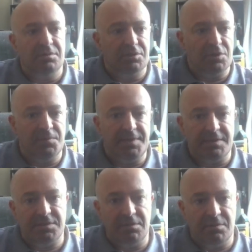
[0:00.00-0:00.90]
So
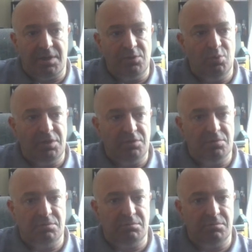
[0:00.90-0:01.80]
that's the right way
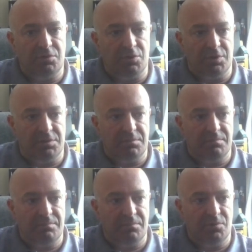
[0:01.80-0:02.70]
to do it,
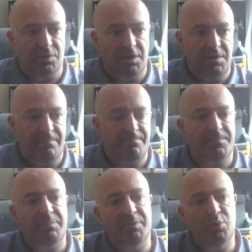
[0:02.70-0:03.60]
okay?
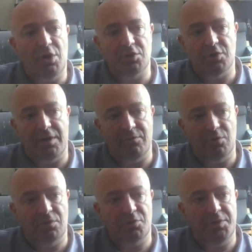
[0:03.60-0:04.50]
But we also have
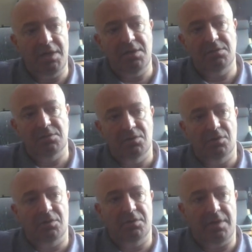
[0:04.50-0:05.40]
to create
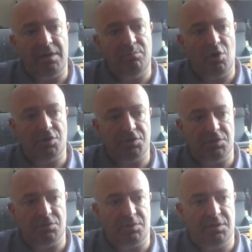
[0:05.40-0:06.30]
9
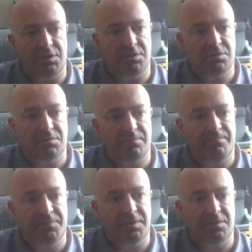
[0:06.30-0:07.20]
boxes, right?
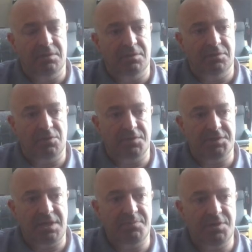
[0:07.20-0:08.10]
So the
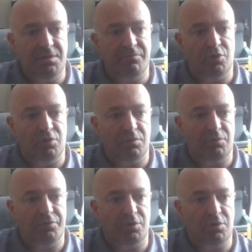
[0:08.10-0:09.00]
same thing for
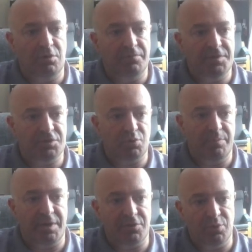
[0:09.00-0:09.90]
all of these
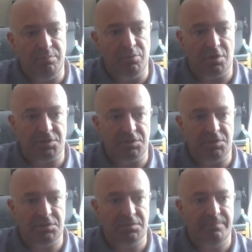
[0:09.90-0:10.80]
3x3
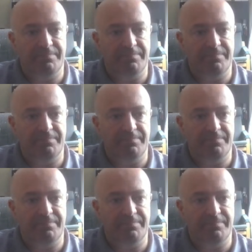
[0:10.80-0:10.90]
boxes.